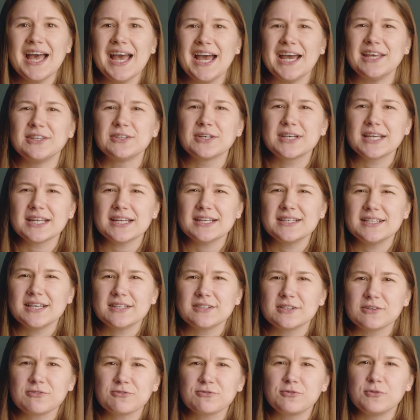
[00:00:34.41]
and look at
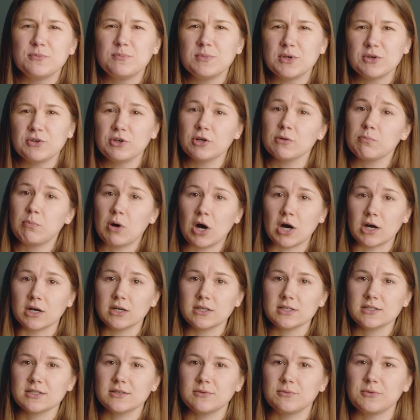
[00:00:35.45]
another familiar
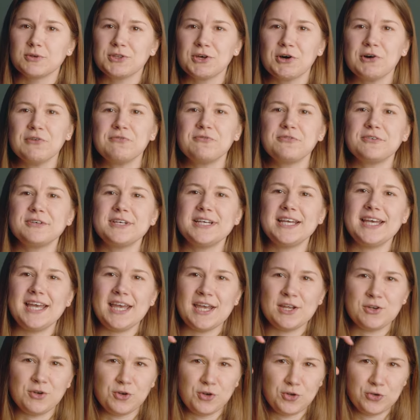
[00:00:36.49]
part with hopefully
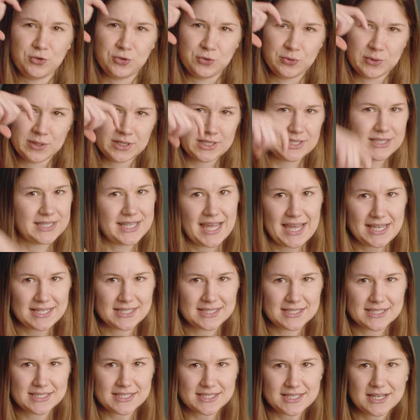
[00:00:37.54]
a new
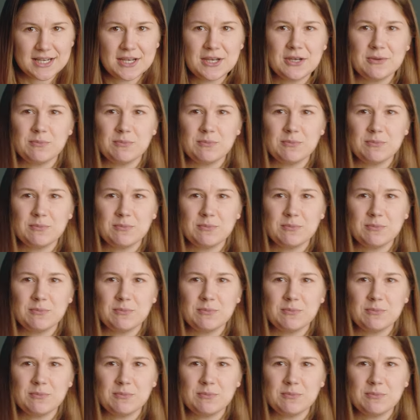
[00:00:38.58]
lens.